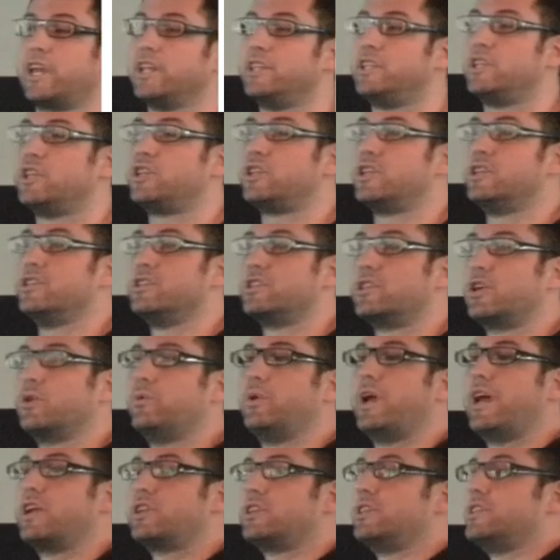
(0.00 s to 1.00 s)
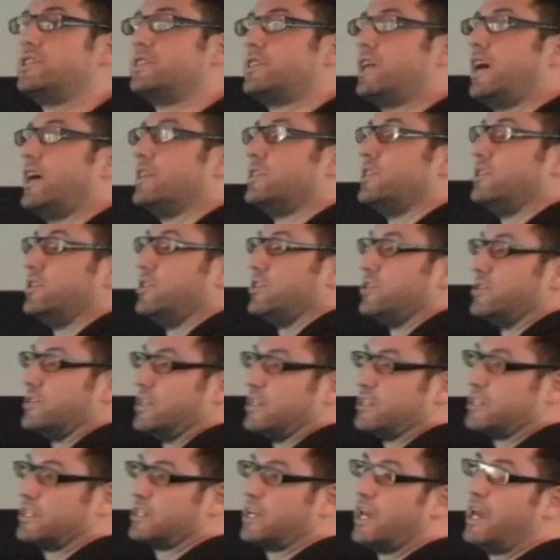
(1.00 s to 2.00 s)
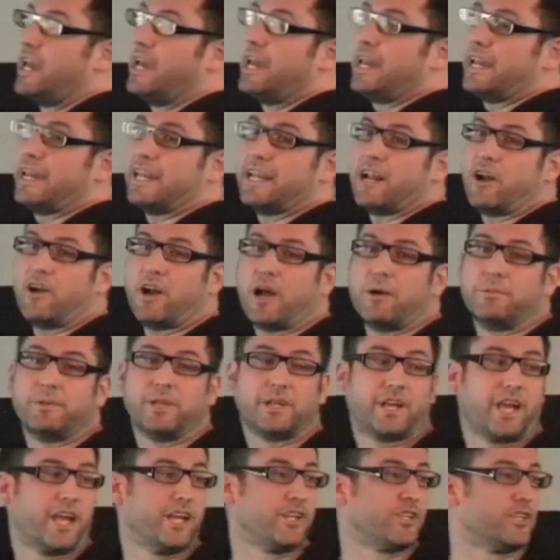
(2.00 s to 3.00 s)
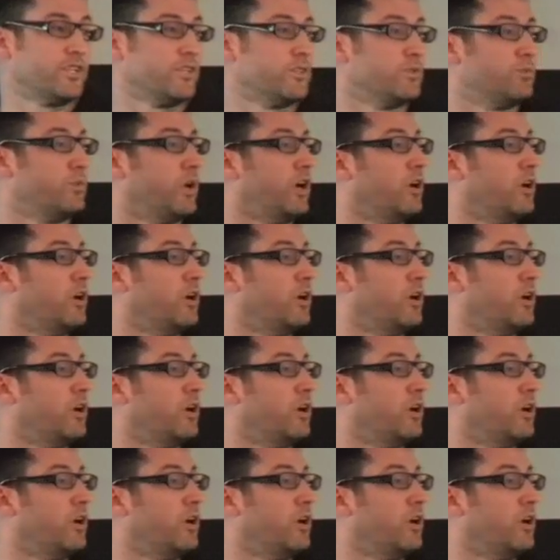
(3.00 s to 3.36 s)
conditions can we actually start to use this in our applications?